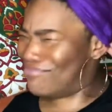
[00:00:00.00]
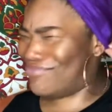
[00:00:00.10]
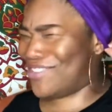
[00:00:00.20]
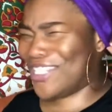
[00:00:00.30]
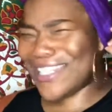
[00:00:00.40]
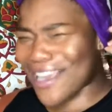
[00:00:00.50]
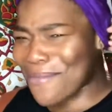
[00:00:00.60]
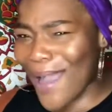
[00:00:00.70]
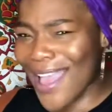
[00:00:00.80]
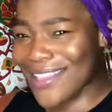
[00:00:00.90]
She did
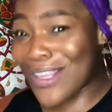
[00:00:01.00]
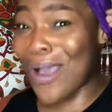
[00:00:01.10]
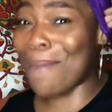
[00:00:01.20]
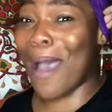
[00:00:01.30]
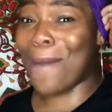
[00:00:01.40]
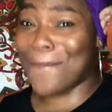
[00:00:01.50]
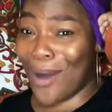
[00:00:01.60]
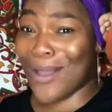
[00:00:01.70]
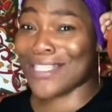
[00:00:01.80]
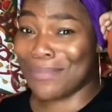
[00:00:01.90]
what? Talk about
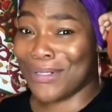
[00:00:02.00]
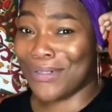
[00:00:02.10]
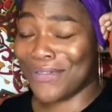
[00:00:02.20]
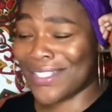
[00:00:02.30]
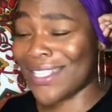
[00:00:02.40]
boss moves.